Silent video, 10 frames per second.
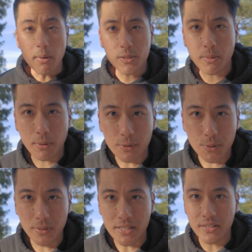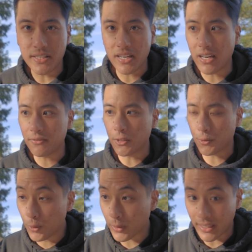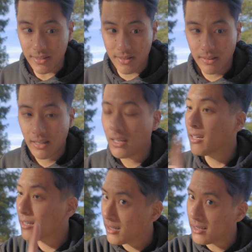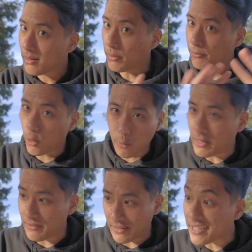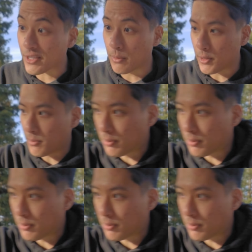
most important tool that you need to have in your toolkit, before we even get to the most